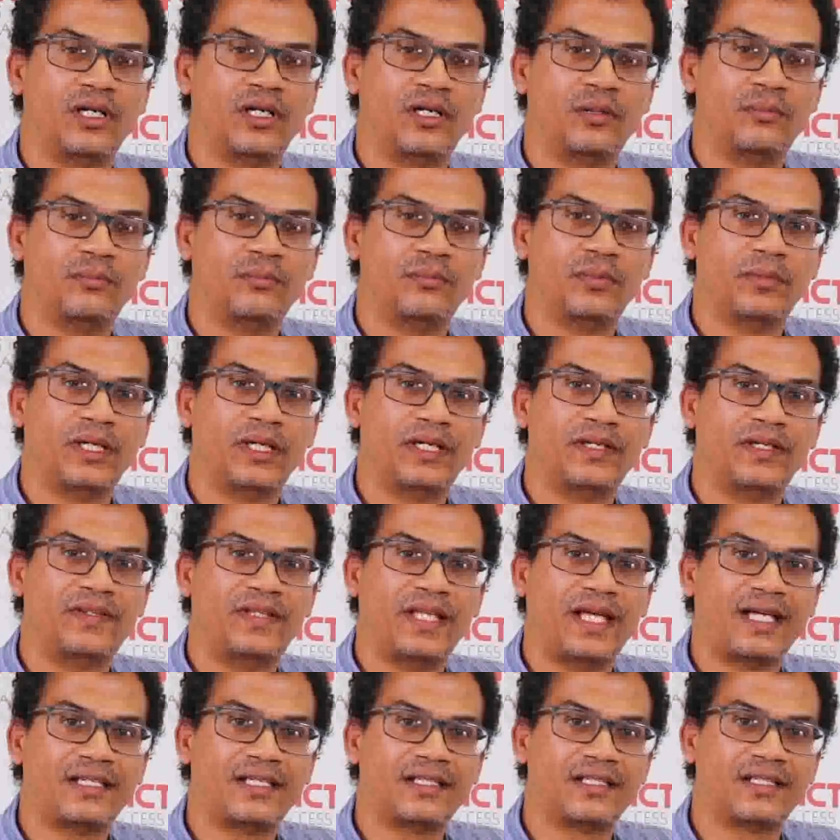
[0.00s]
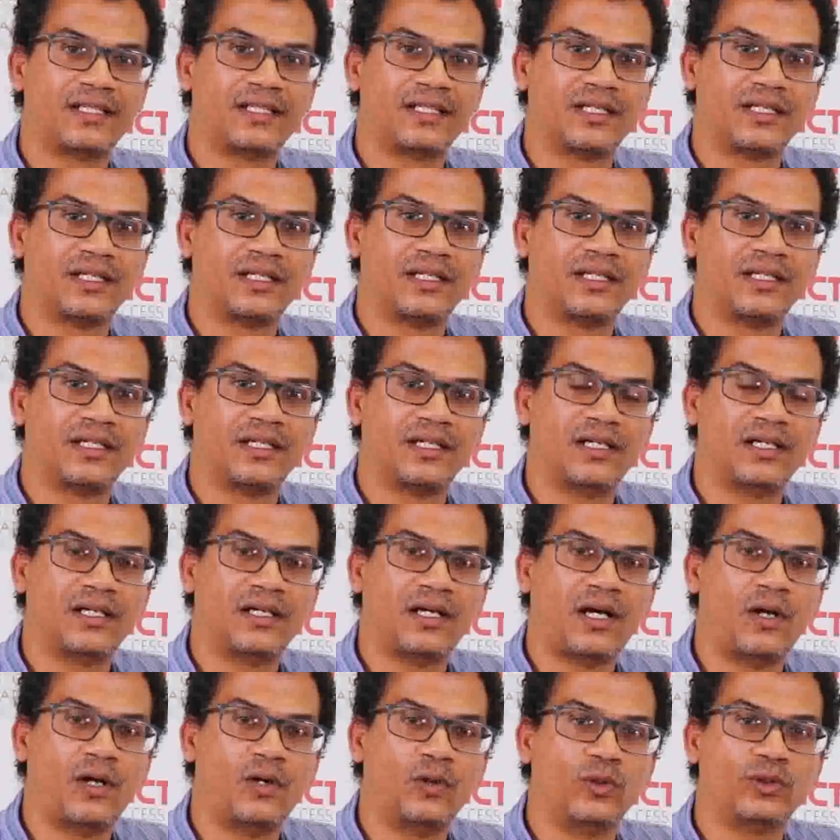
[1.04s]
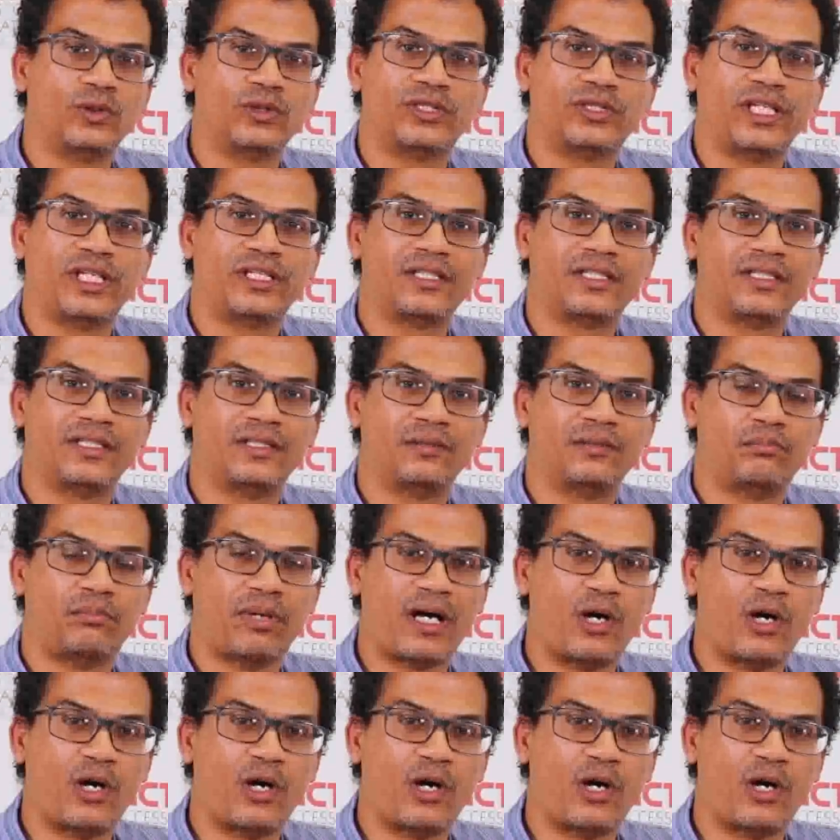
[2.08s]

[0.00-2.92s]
that hold that